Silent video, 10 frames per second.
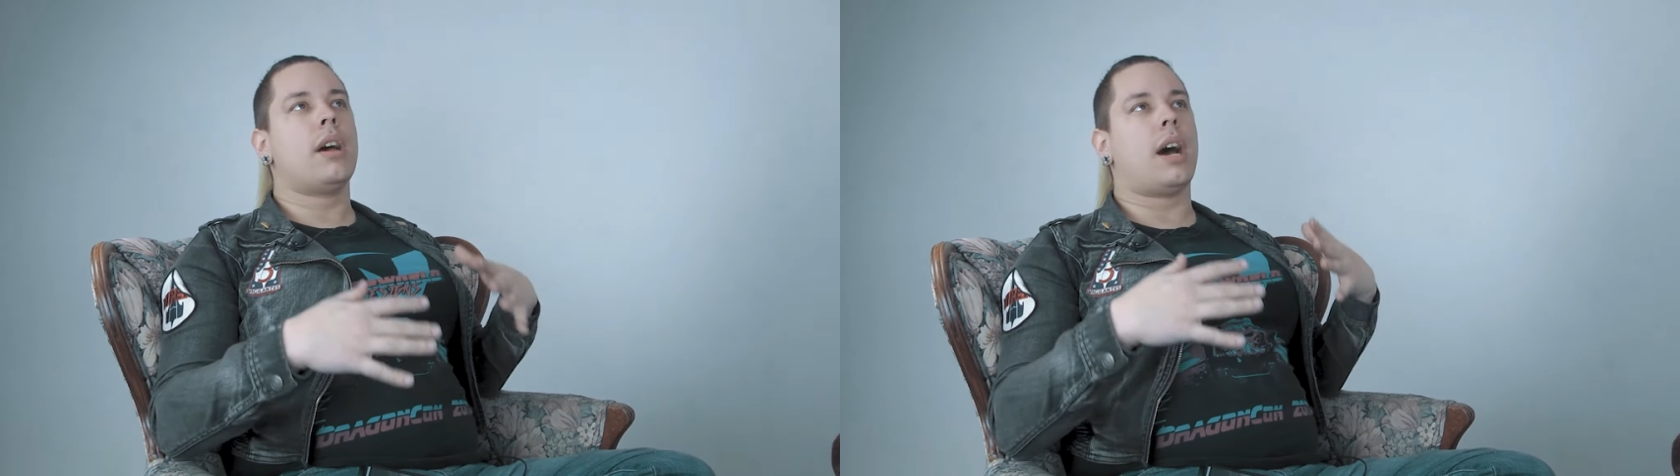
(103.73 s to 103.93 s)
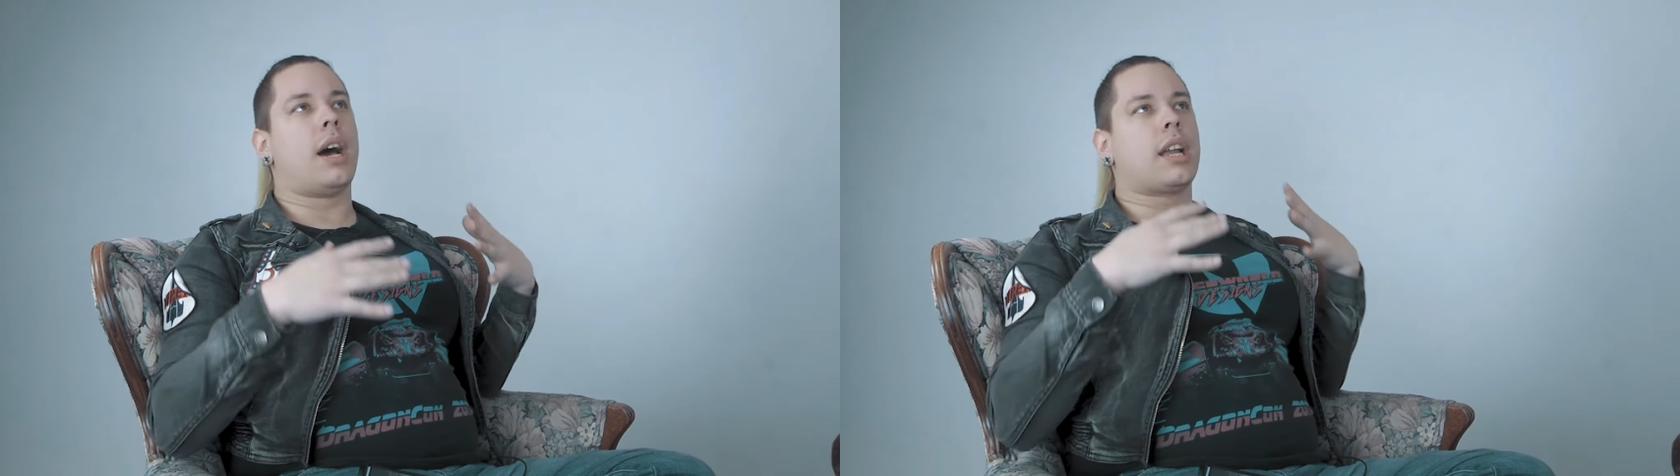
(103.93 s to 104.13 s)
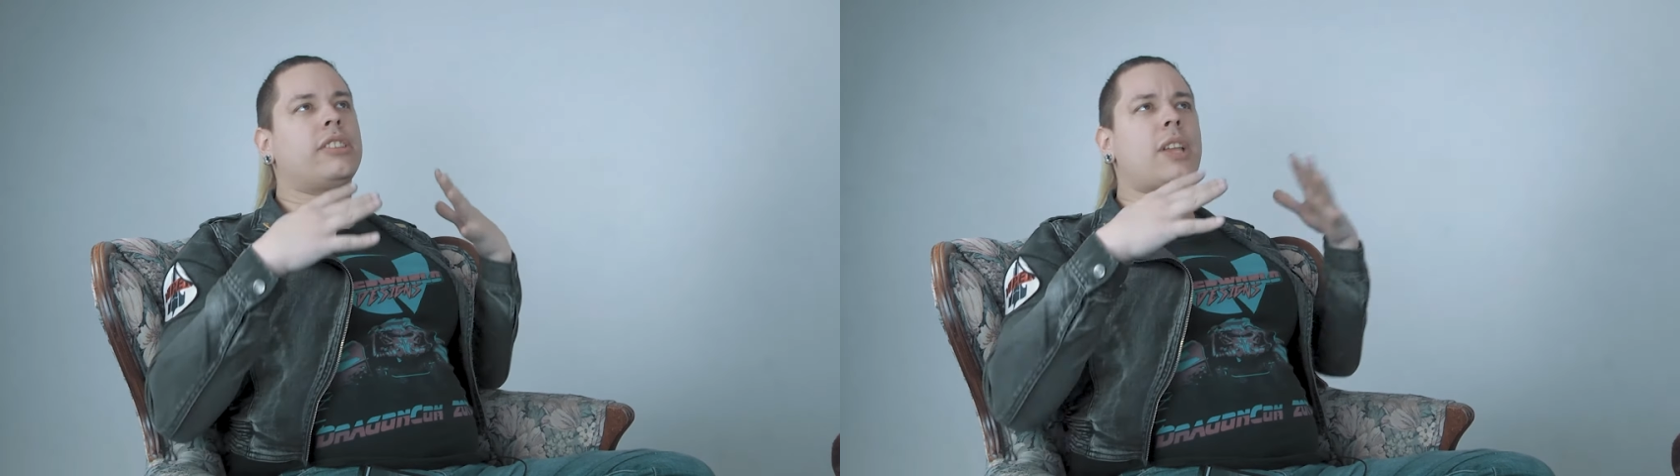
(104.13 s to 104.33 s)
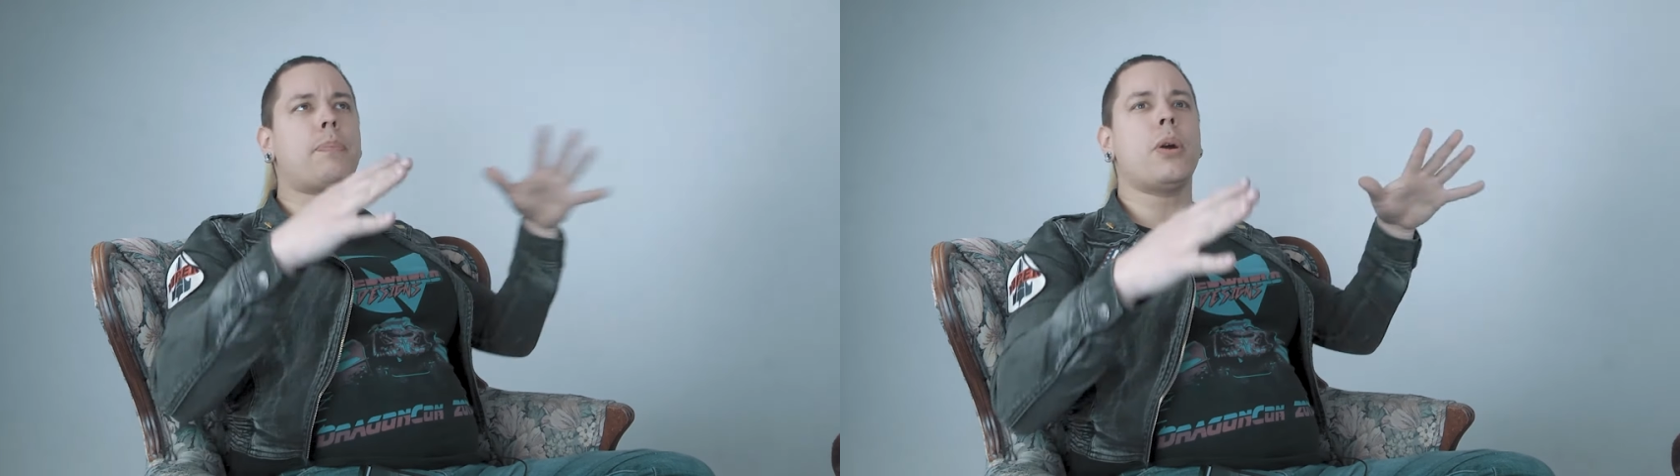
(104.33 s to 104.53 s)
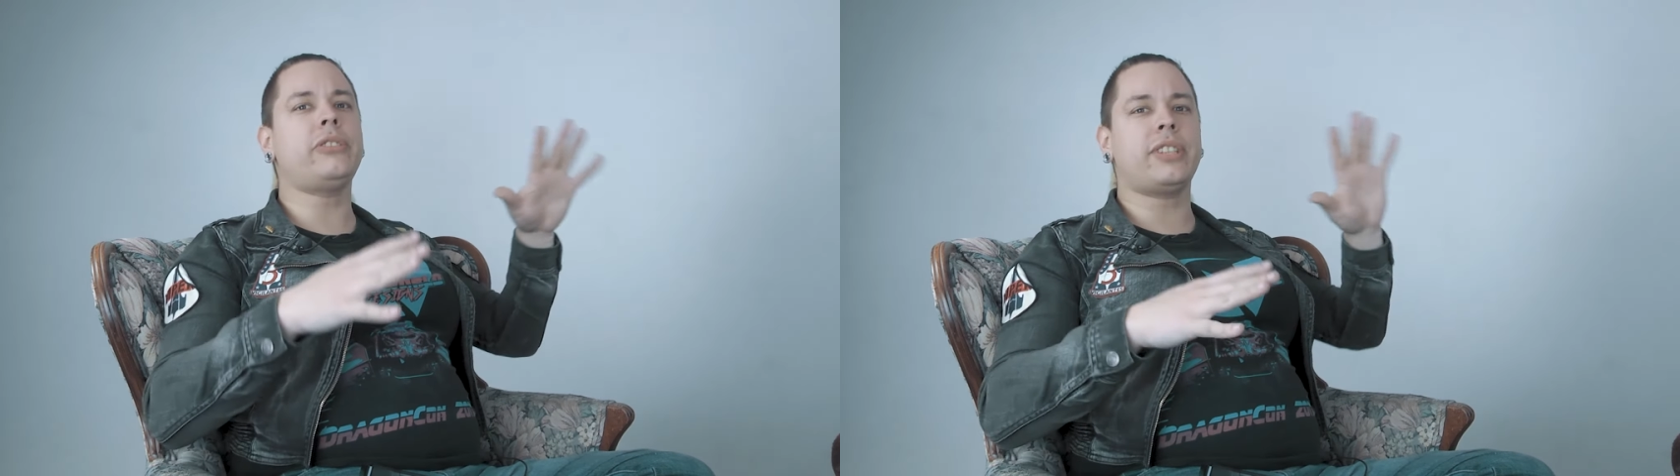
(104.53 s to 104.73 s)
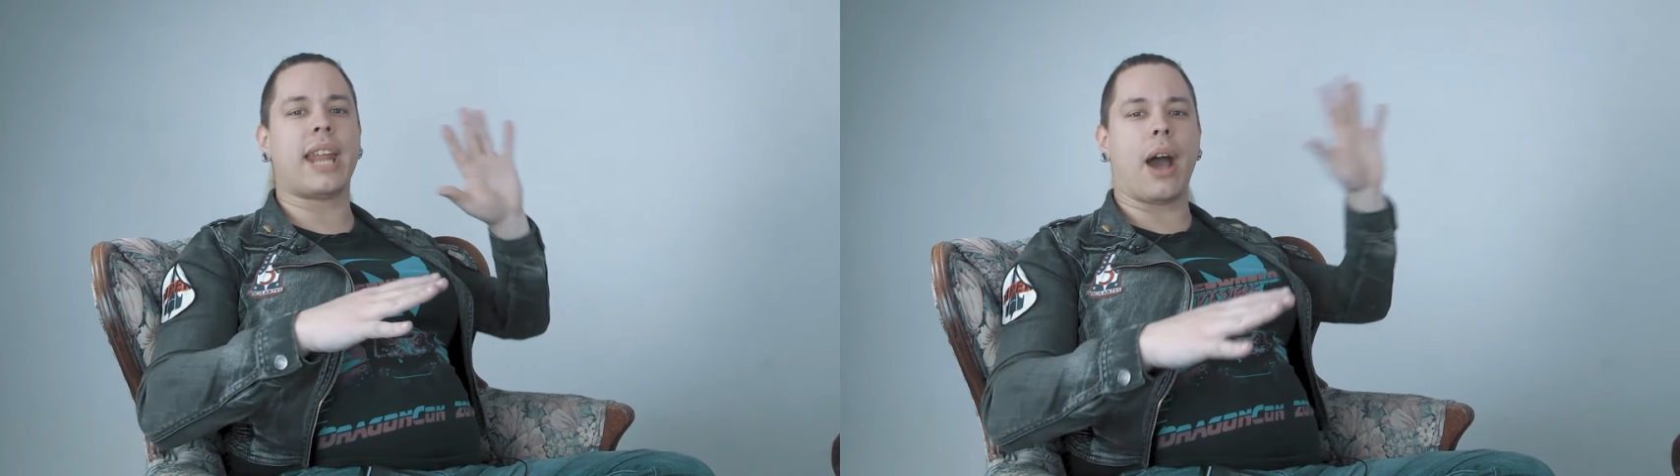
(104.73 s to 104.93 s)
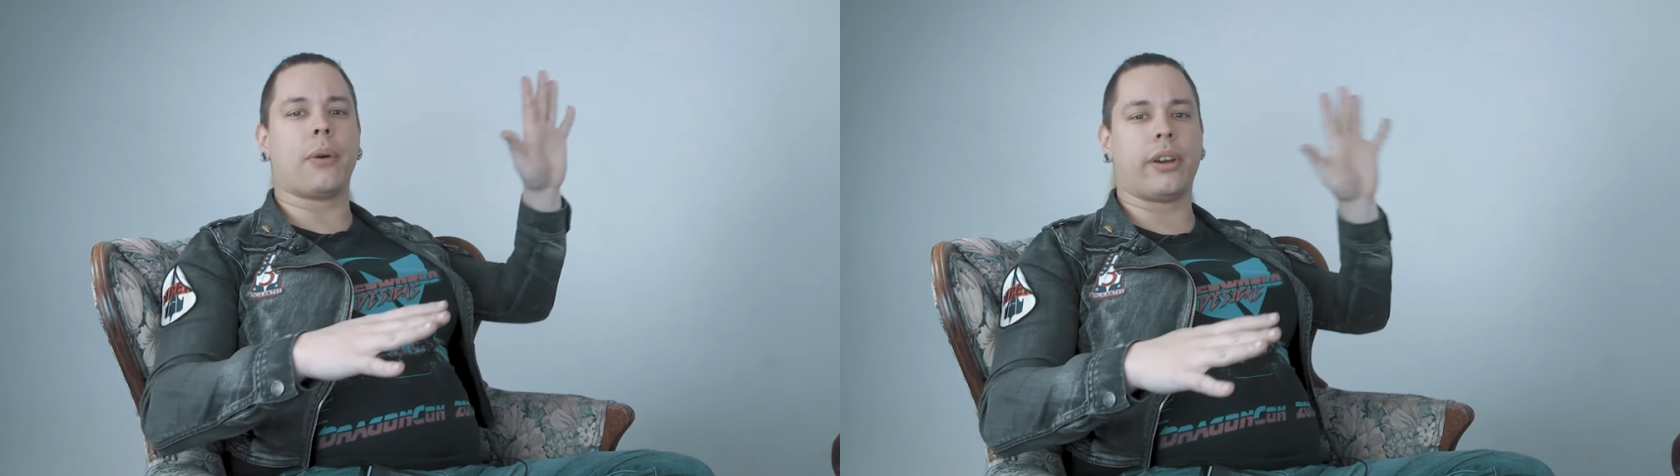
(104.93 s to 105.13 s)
Because I posted out